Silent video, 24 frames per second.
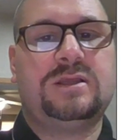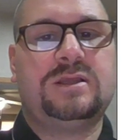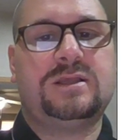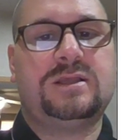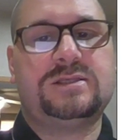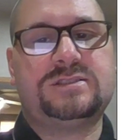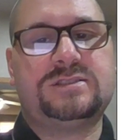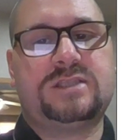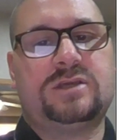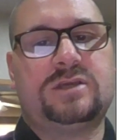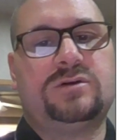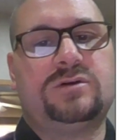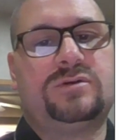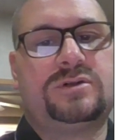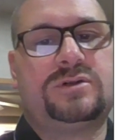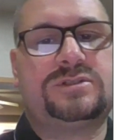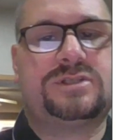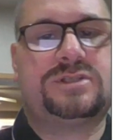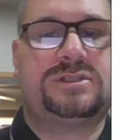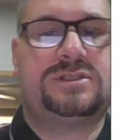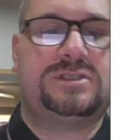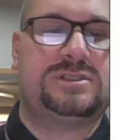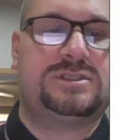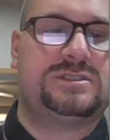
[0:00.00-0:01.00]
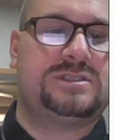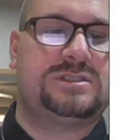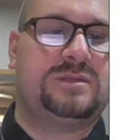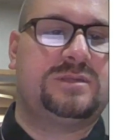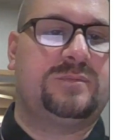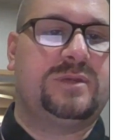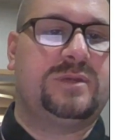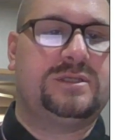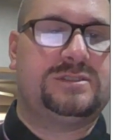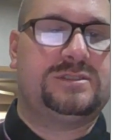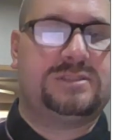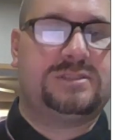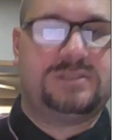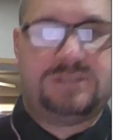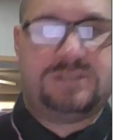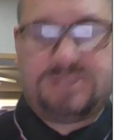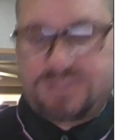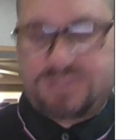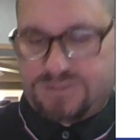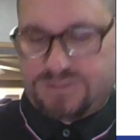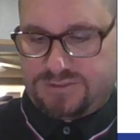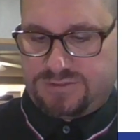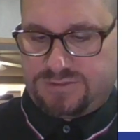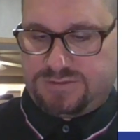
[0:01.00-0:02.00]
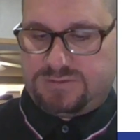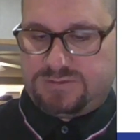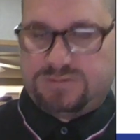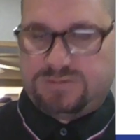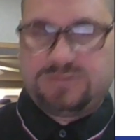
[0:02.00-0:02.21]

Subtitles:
That's the owner's adjusted basis.